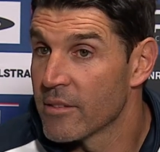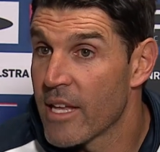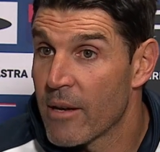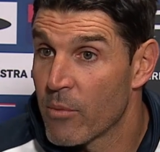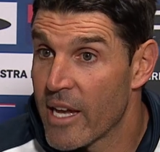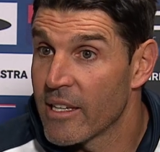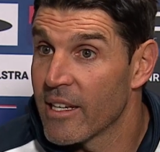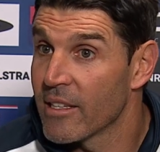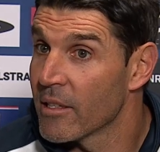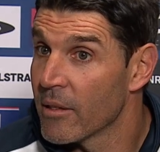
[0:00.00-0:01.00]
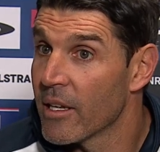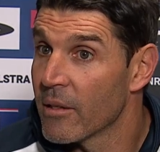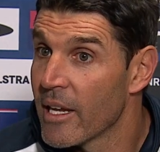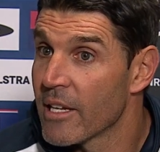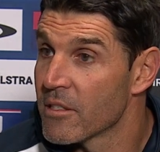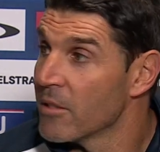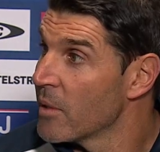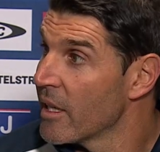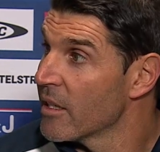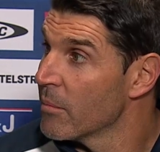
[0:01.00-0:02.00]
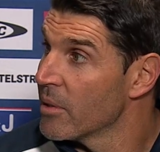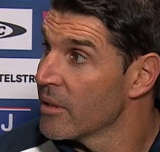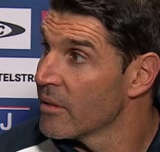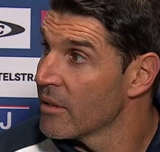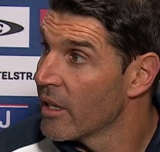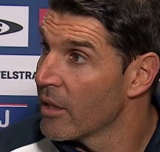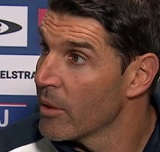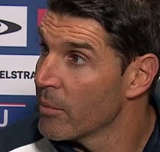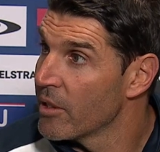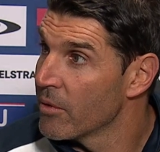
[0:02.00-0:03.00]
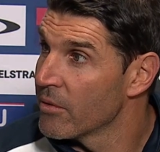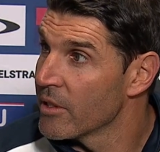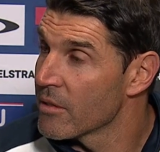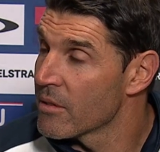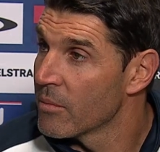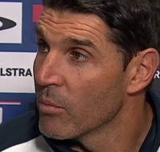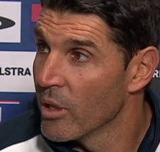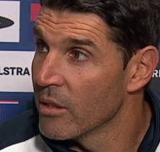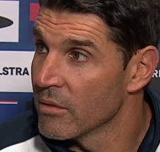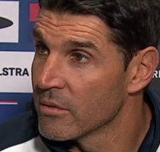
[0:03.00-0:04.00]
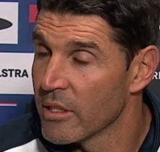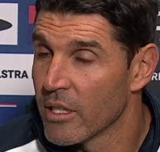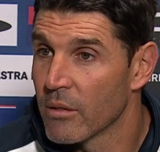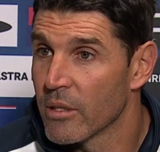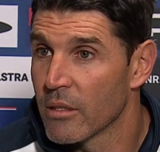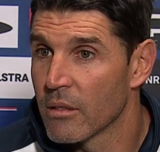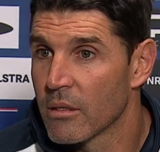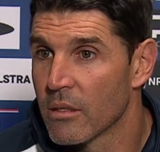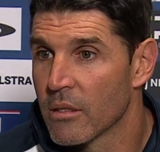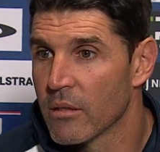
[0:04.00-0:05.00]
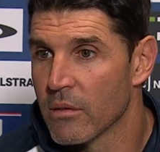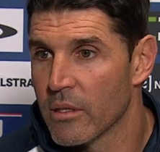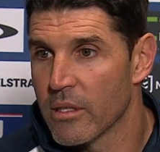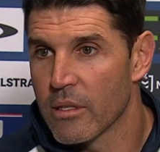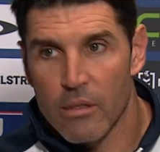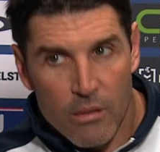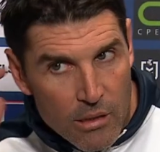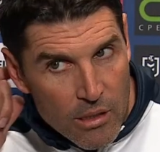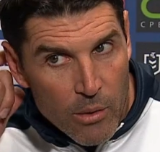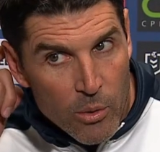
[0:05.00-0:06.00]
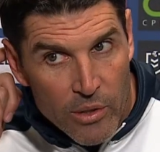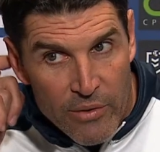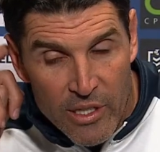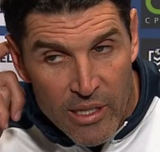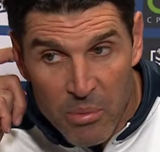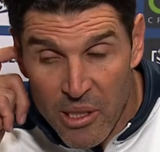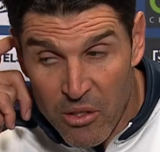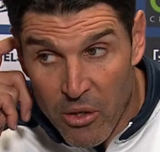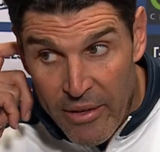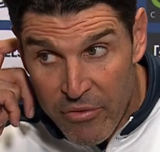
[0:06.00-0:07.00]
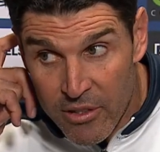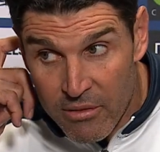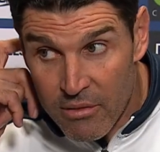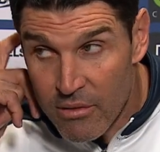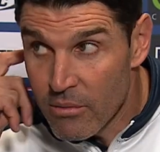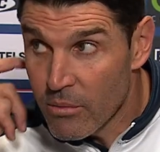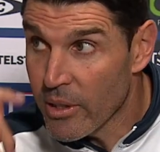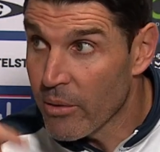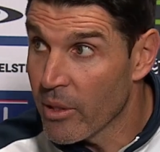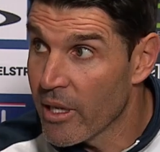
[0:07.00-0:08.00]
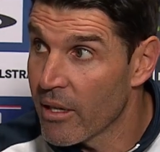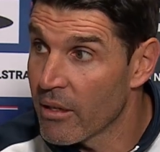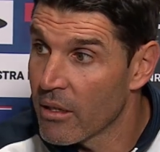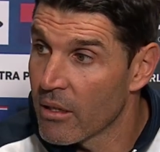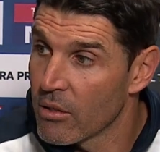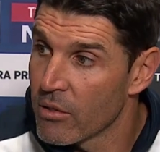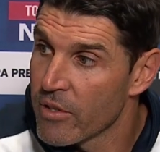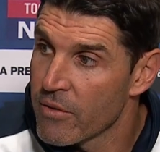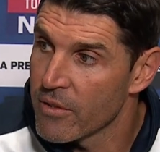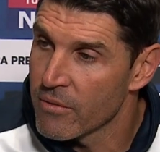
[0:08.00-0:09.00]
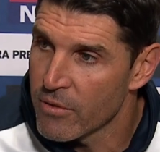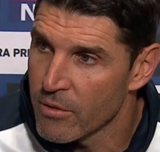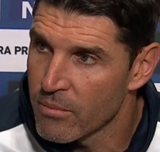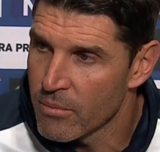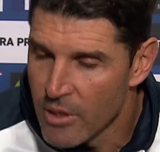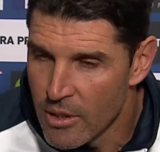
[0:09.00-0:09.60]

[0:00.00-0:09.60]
That they can, that our team can compete, you know, when we're doing things well, you know, and, you know, we'll never get beaten on effort. We, we had a, a lot of effort from